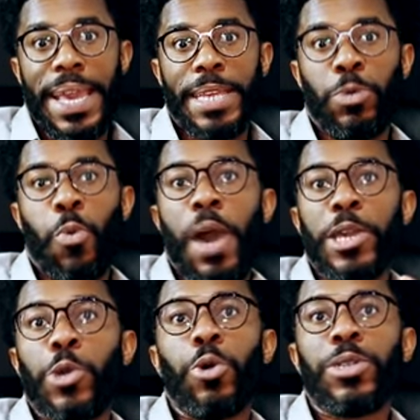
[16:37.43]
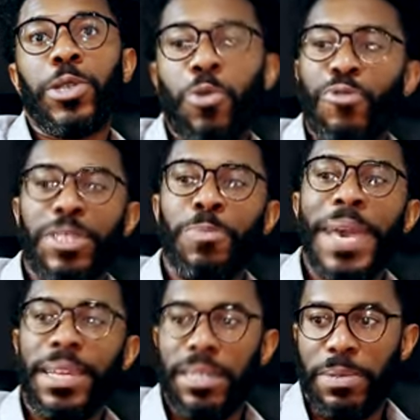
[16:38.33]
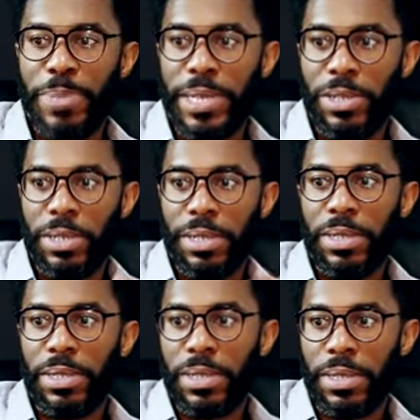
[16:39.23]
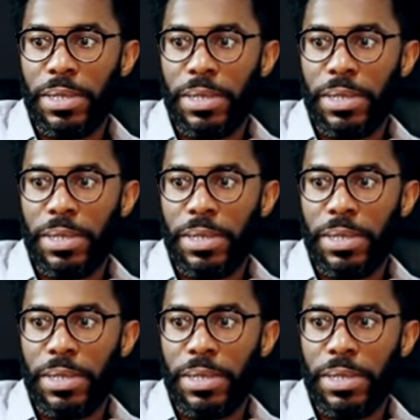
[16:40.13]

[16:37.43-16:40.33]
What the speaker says: is why you're so respected, Peaches.